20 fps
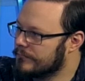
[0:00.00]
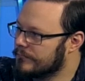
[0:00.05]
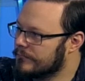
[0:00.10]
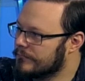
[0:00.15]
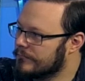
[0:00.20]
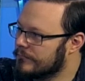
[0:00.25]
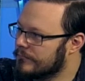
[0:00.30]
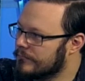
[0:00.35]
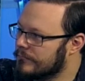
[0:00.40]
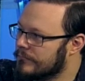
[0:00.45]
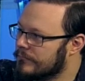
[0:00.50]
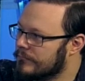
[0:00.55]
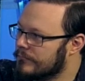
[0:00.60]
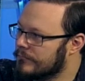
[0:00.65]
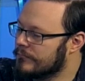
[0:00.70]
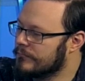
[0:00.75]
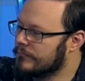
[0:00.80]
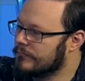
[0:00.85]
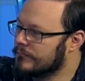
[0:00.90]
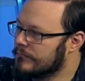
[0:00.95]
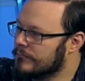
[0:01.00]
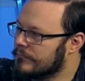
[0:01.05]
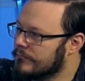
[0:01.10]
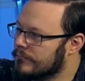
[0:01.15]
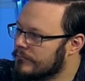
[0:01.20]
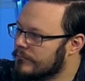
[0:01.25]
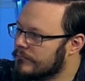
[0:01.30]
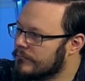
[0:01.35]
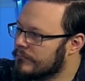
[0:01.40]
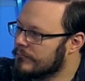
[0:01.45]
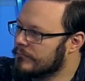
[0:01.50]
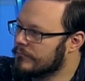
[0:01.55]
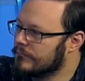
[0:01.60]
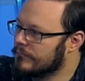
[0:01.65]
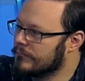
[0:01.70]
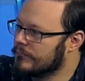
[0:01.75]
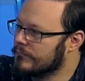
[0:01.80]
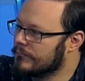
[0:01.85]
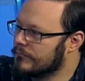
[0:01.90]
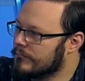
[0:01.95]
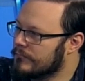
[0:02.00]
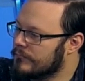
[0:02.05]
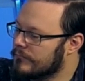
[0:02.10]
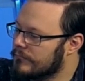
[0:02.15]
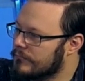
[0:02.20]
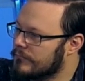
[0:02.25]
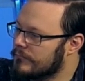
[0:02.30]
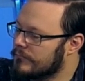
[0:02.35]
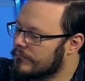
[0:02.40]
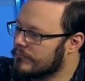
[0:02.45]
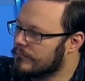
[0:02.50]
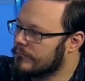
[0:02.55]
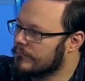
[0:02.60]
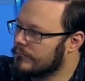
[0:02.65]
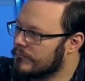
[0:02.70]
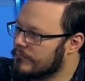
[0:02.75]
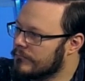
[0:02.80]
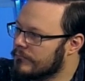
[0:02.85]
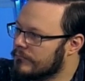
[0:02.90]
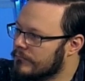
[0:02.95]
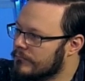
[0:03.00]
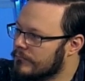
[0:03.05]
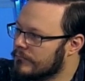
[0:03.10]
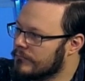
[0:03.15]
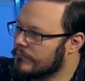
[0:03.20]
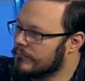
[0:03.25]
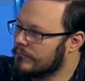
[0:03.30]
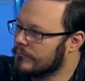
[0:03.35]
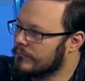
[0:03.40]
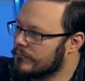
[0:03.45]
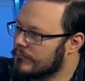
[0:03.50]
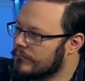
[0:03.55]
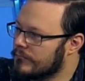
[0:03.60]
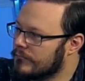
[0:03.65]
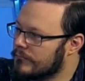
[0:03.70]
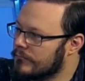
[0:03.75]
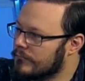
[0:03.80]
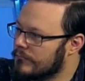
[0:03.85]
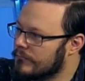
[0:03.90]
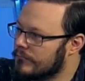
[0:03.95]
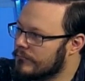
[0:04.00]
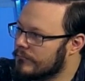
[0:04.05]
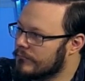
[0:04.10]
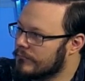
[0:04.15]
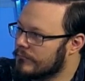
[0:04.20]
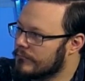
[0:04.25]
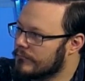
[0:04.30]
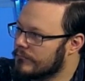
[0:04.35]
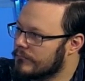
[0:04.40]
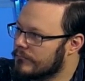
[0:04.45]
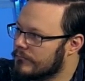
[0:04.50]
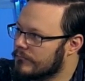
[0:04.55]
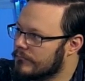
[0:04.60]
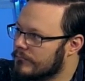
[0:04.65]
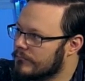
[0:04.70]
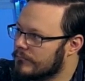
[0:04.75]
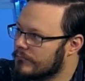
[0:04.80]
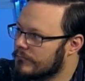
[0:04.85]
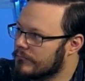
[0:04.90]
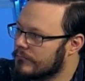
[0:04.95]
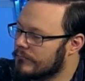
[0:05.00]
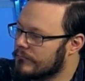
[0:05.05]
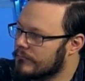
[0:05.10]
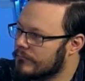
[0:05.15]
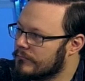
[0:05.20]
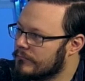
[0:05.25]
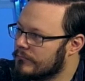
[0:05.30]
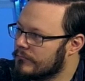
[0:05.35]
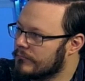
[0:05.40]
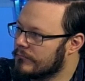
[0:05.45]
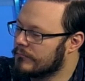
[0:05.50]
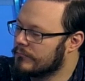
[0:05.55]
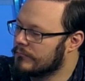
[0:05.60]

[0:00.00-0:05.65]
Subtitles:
This person isn't speaking.